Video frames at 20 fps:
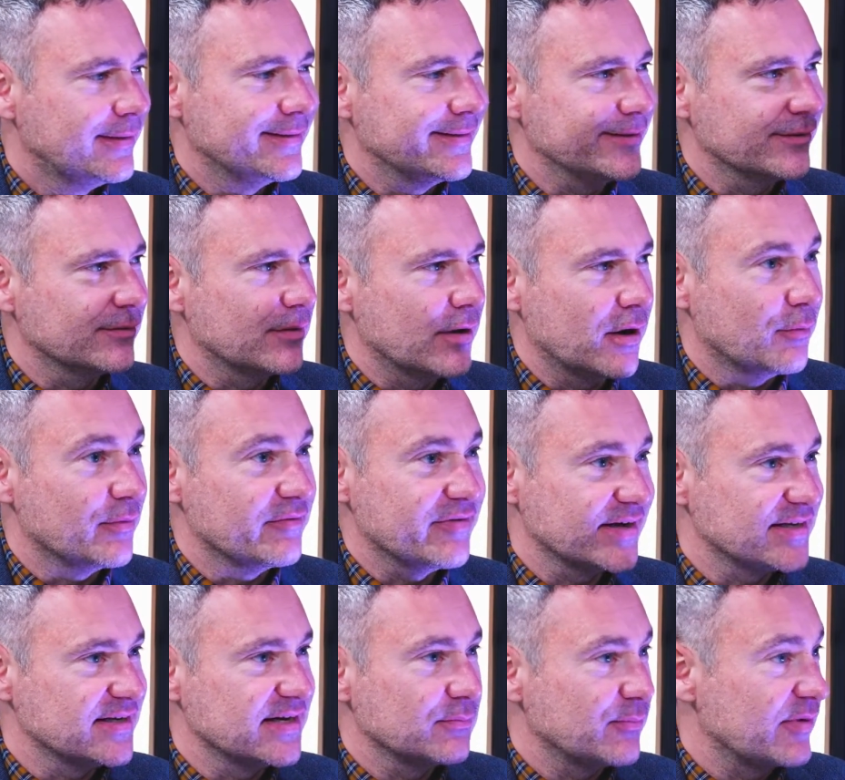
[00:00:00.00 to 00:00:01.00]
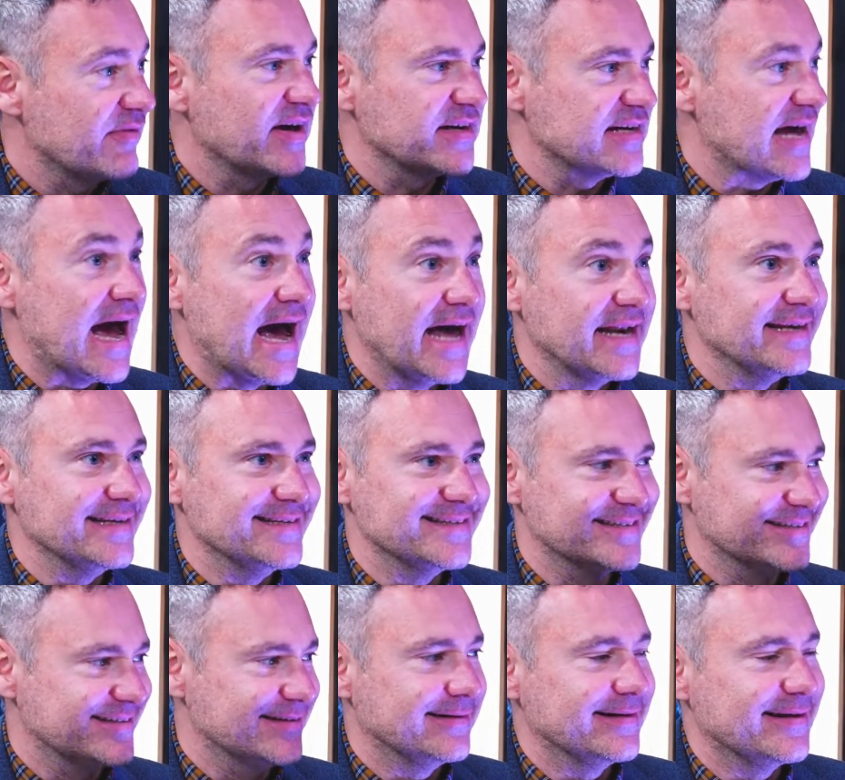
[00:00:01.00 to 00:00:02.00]
We've had an
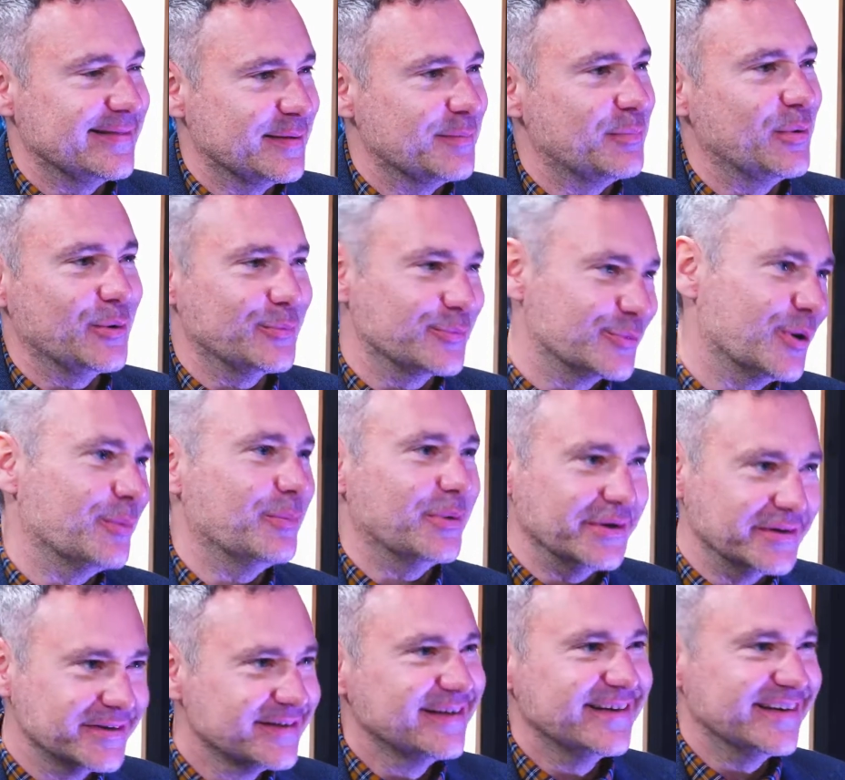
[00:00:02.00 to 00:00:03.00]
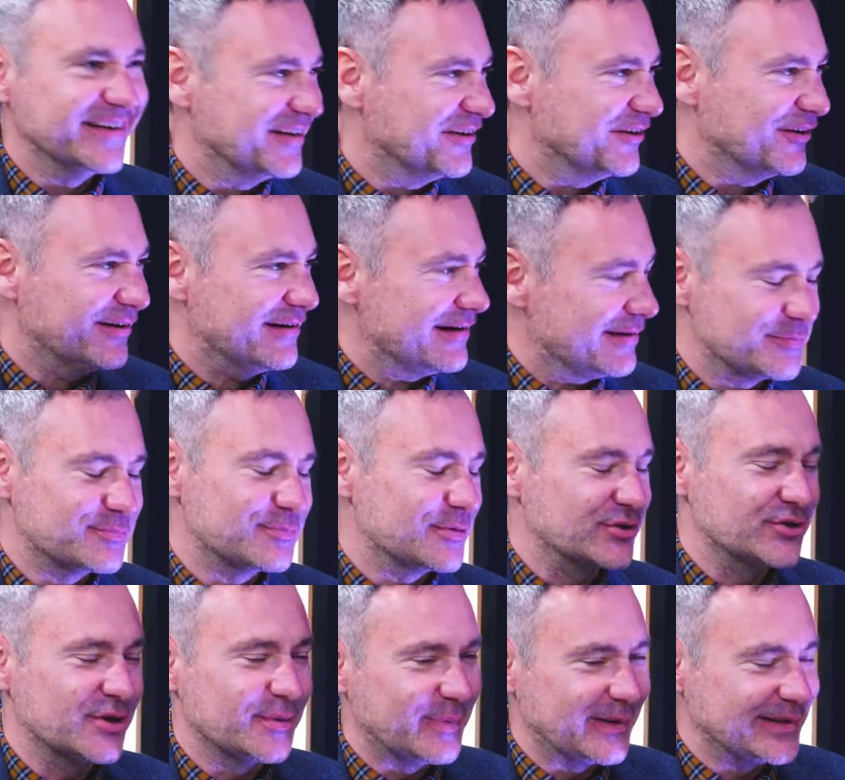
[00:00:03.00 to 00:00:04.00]
incident in the broom cupboard. I
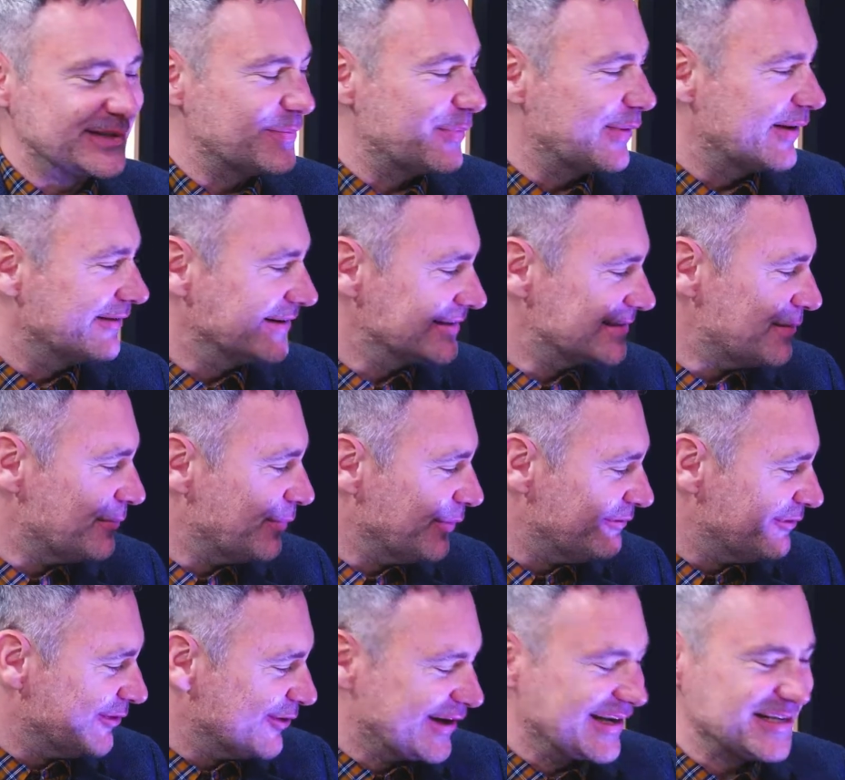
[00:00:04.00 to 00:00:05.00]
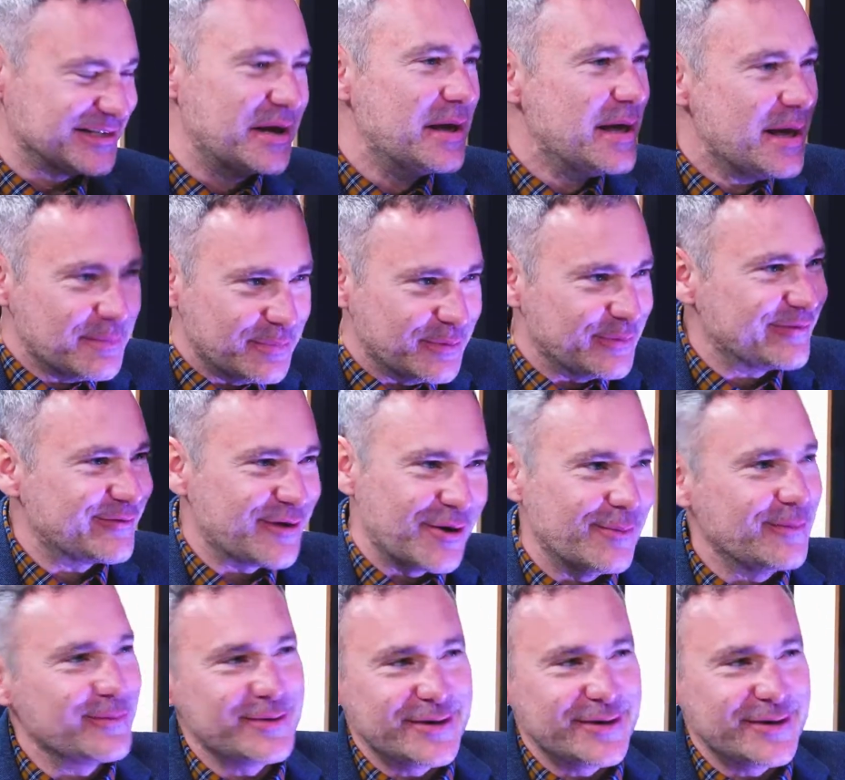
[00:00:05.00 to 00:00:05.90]
should have picked a better example of a location, but we've got